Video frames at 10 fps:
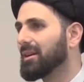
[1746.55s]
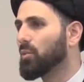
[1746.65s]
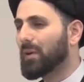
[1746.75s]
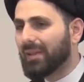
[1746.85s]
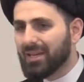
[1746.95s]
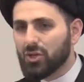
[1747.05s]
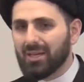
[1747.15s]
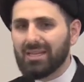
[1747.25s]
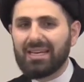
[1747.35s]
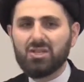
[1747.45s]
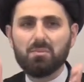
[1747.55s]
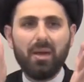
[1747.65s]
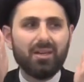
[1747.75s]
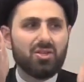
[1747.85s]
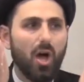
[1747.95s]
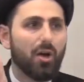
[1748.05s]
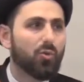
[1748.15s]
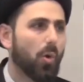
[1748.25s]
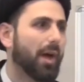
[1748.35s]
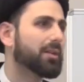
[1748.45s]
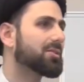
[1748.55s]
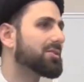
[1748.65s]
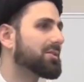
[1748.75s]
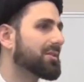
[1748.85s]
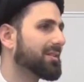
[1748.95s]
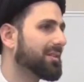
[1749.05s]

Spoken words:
Religion is based on rights.